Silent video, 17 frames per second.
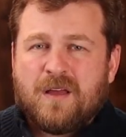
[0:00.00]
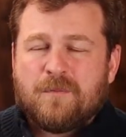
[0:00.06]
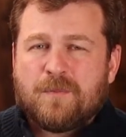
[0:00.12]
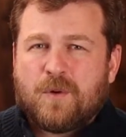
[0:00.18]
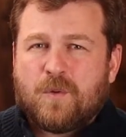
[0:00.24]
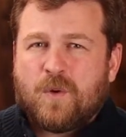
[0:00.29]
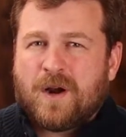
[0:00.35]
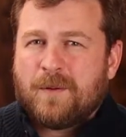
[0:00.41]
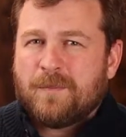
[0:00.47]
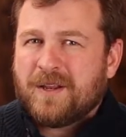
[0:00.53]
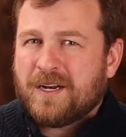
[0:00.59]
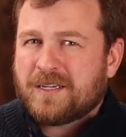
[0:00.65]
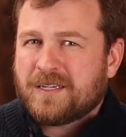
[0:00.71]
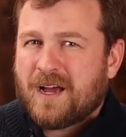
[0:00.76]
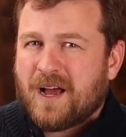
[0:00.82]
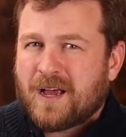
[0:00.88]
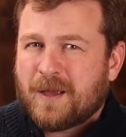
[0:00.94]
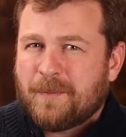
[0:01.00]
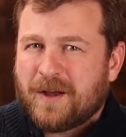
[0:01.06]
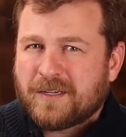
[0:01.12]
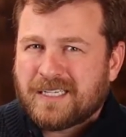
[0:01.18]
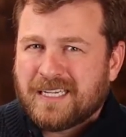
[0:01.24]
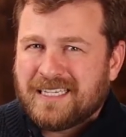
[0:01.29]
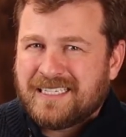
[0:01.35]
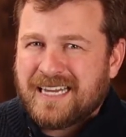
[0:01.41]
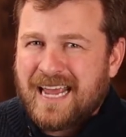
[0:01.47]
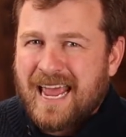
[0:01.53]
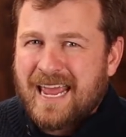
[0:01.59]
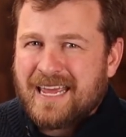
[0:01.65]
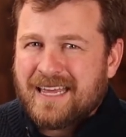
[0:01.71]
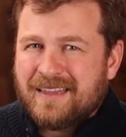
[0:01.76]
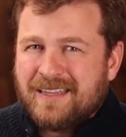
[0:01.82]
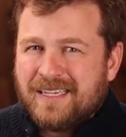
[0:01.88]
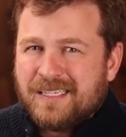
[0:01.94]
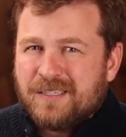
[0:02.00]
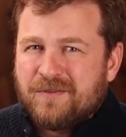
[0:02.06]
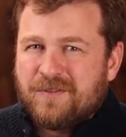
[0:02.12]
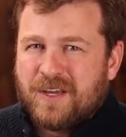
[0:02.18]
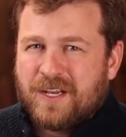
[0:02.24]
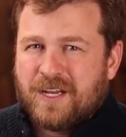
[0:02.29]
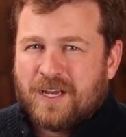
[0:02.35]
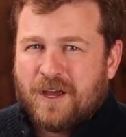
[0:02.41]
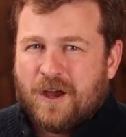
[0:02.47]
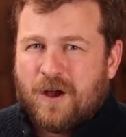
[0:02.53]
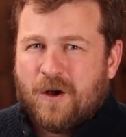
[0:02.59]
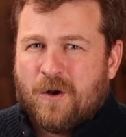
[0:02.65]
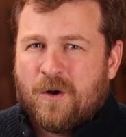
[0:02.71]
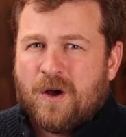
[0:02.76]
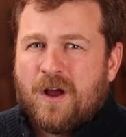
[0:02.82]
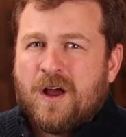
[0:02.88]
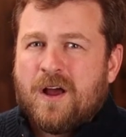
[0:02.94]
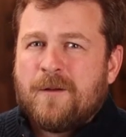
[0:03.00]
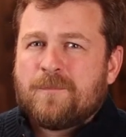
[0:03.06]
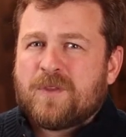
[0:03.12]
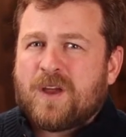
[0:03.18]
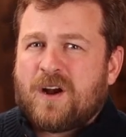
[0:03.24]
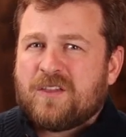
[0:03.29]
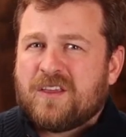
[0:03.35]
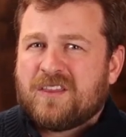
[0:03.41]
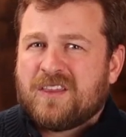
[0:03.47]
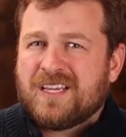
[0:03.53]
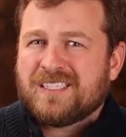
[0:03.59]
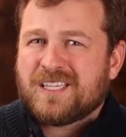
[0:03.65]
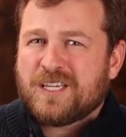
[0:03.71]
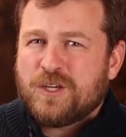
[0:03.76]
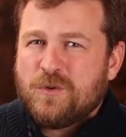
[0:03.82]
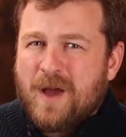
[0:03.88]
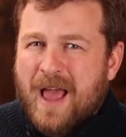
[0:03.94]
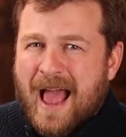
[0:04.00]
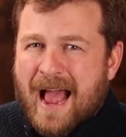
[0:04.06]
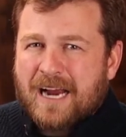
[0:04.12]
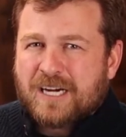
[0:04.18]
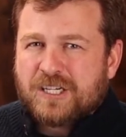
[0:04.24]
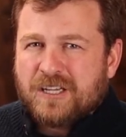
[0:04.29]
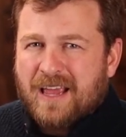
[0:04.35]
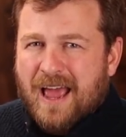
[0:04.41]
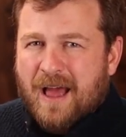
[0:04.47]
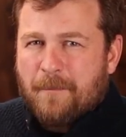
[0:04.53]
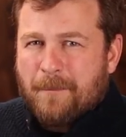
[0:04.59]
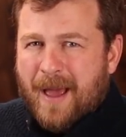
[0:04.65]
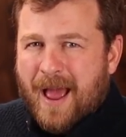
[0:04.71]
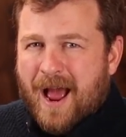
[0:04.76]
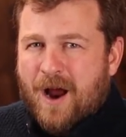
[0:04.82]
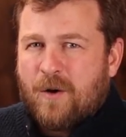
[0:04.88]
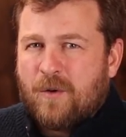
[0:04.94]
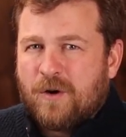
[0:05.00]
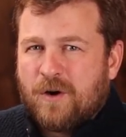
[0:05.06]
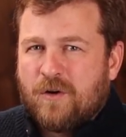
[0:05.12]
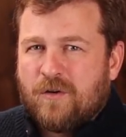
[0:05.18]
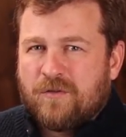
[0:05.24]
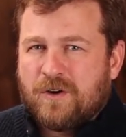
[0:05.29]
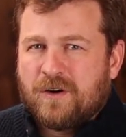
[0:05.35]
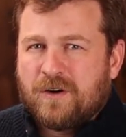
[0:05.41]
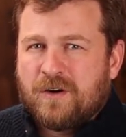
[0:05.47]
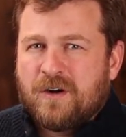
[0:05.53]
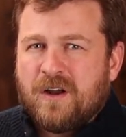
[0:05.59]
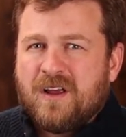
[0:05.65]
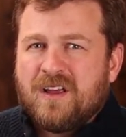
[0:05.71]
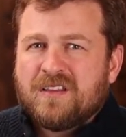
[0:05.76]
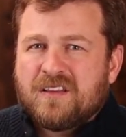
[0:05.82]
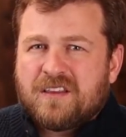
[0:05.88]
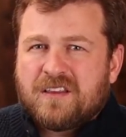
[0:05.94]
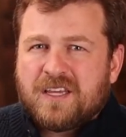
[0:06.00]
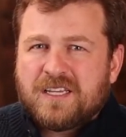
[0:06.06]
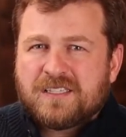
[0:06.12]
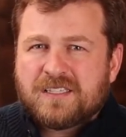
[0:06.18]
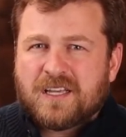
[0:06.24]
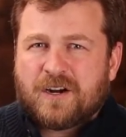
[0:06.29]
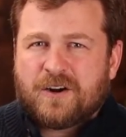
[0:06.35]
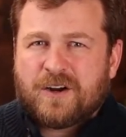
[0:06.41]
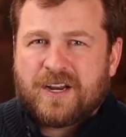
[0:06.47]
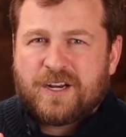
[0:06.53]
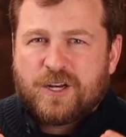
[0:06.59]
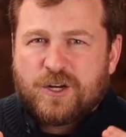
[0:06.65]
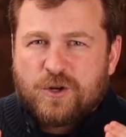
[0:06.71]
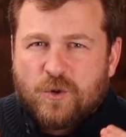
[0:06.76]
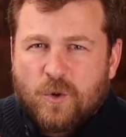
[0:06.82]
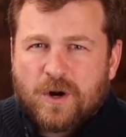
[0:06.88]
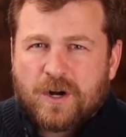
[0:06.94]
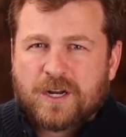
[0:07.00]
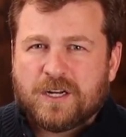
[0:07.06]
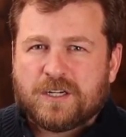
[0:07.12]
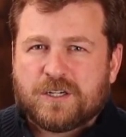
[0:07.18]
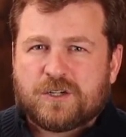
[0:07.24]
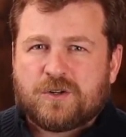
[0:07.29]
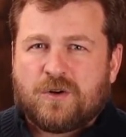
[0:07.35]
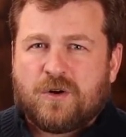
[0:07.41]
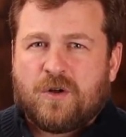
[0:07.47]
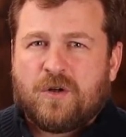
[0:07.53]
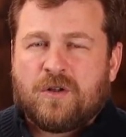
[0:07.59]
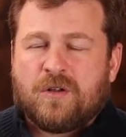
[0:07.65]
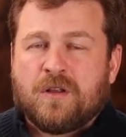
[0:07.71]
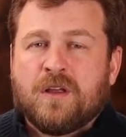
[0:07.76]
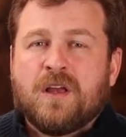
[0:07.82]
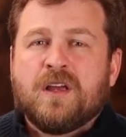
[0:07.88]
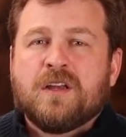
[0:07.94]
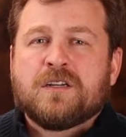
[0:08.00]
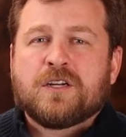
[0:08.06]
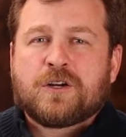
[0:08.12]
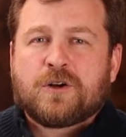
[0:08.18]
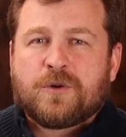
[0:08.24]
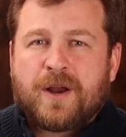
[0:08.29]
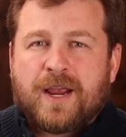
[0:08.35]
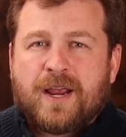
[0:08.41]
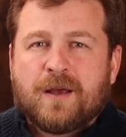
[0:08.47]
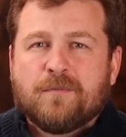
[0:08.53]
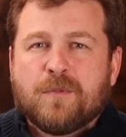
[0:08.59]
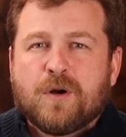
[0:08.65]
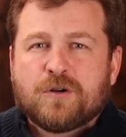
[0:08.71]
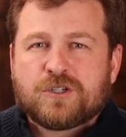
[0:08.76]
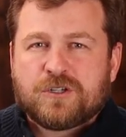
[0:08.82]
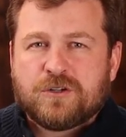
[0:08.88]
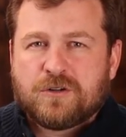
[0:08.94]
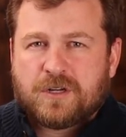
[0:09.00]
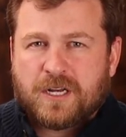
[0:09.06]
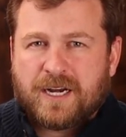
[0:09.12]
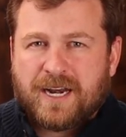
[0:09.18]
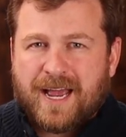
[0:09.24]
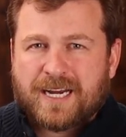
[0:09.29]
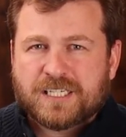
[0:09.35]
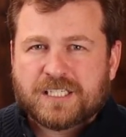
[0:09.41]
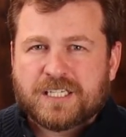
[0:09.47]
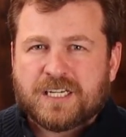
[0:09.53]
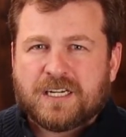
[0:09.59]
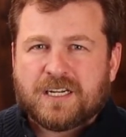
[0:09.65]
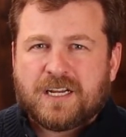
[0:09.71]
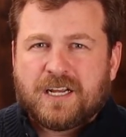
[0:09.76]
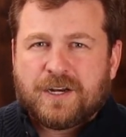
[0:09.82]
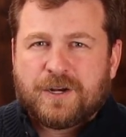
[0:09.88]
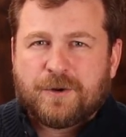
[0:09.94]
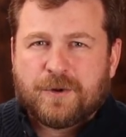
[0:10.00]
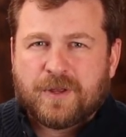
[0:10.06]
But what I'm going to talk about today in this video are the things that you actually have power over, the things that are in your control to create emotional connection in your